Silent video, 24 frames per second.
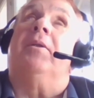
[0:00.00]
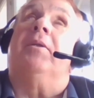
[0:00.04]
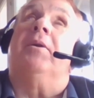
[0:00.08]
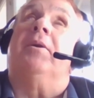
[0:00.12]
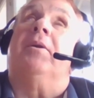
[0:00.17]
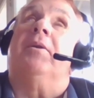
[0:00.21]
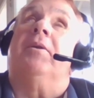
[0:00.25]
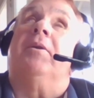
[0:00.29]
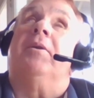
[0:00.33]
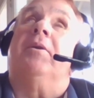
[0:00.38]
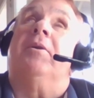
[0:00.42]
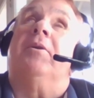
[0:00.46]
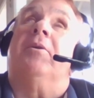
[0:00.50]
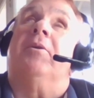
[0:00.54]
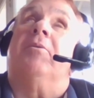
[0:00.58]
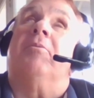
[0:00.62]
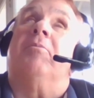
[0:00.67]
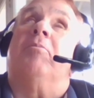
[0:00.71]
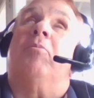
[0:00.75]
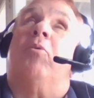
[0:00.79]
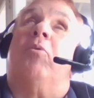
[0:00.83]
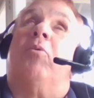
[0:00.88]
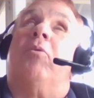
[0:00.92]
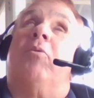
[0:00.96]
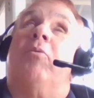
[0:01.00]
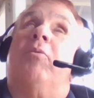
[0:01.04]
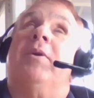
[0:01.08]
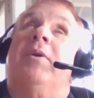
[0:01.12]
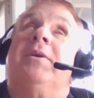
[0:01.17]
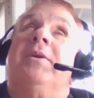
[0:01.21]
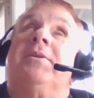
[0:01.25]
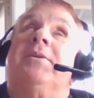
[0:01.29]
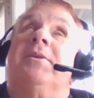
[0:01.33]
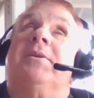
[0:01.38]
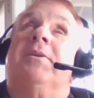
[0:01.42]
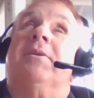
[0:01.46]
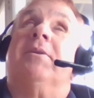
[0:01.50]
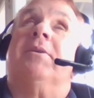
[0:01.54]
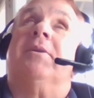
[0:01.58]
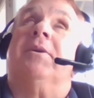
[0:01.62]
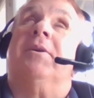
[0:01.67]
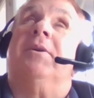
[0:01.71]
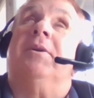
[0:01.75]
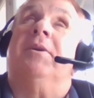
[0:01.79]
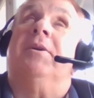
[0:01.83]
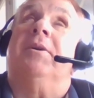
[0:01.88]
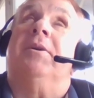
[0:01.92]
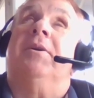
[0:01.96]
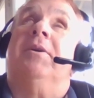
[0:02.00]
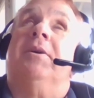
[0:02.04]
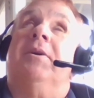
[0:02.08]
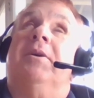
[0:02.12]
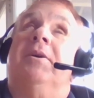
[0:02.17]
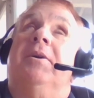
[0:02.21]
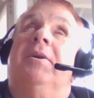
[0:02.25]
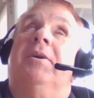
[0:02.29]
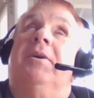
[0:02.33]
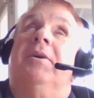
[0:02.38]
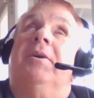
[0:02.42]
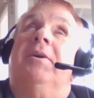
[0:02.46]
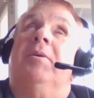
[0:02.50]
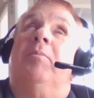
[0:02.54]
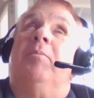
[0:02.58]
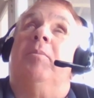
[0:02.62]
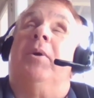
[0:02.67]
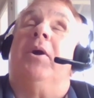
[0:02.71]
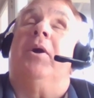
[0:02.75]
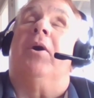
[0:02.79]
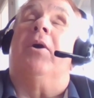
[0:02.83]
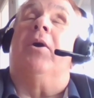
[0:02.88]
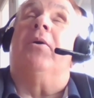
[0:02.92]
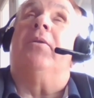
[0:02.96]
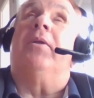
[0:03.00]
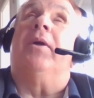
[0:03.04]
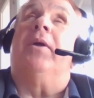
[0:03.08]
then, more recently, beyond the